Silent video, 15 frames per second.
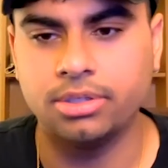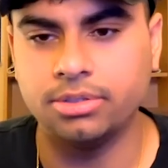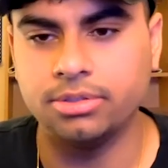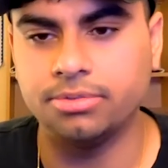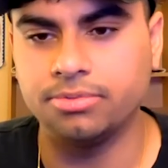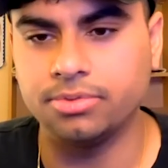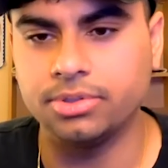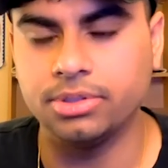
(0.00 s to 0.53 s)

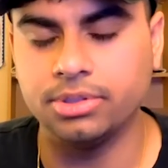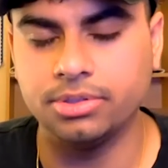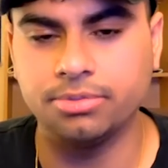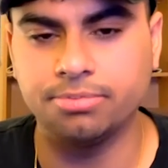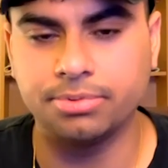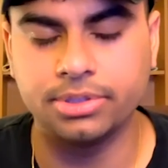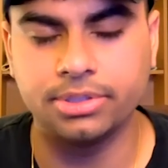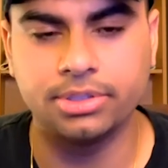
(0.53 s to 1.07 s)
It was
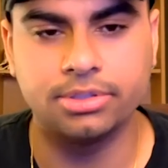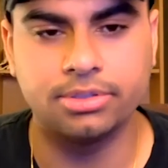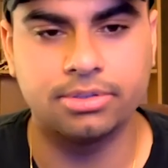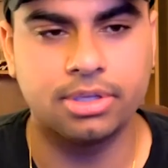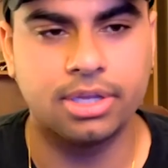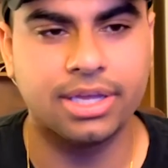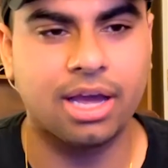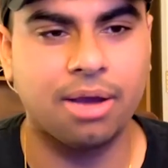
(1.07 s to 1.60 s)
pretty good.
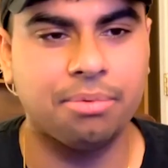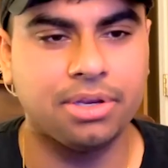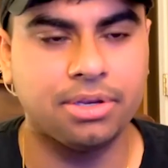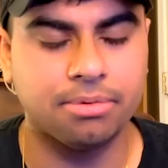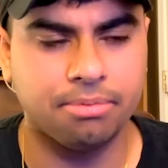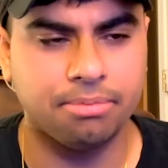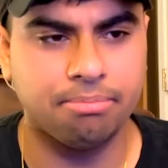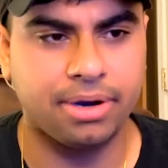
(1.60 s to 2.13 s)
Like I
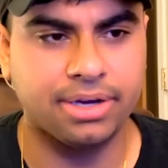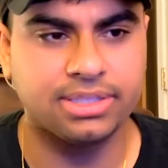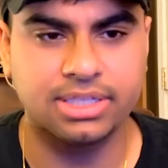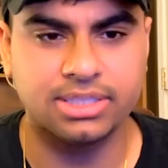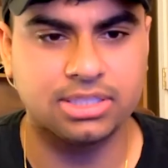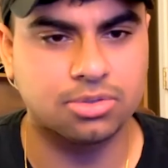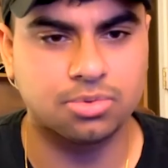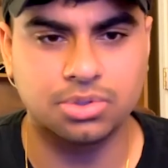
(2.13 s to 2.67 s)
mean, Mike
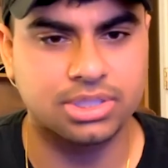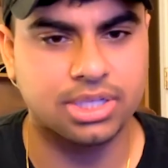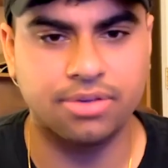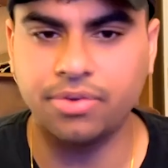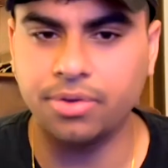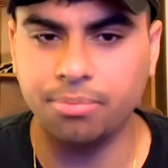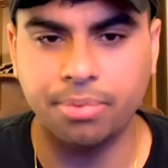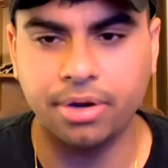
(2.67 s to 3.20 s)
Tyson's was
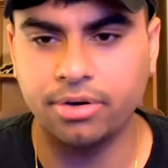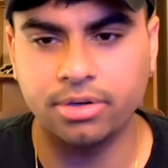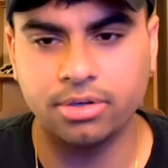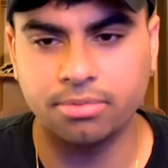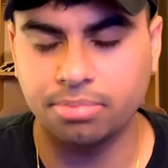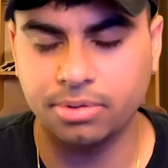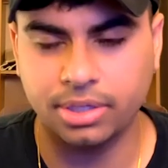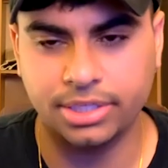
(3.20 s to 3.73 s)
definitely
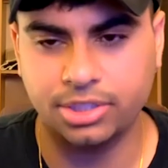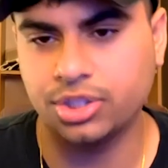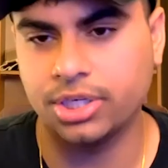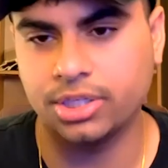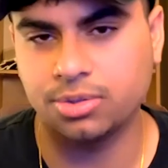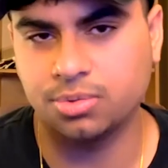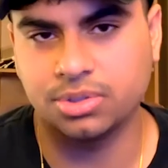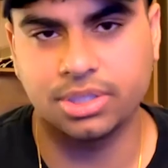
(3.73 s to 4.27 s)
better, but like
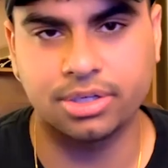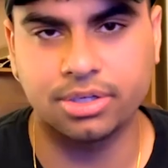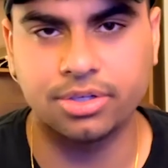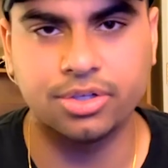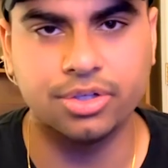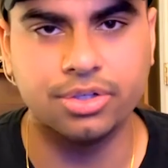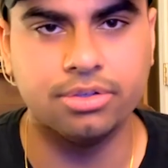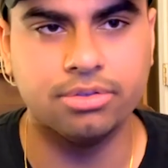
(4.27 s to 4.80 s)
Shaq's was like a
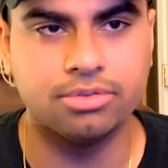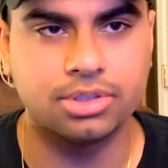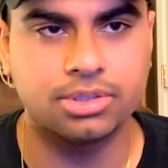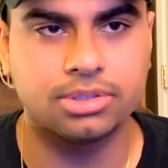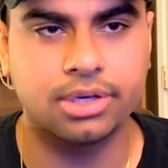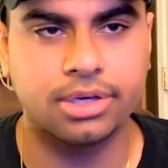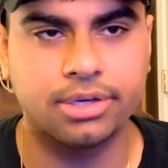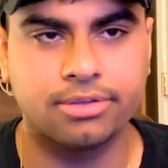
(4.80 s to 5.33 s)
good
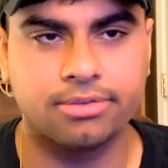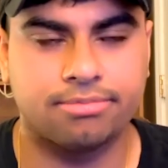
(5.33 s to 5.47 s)
just like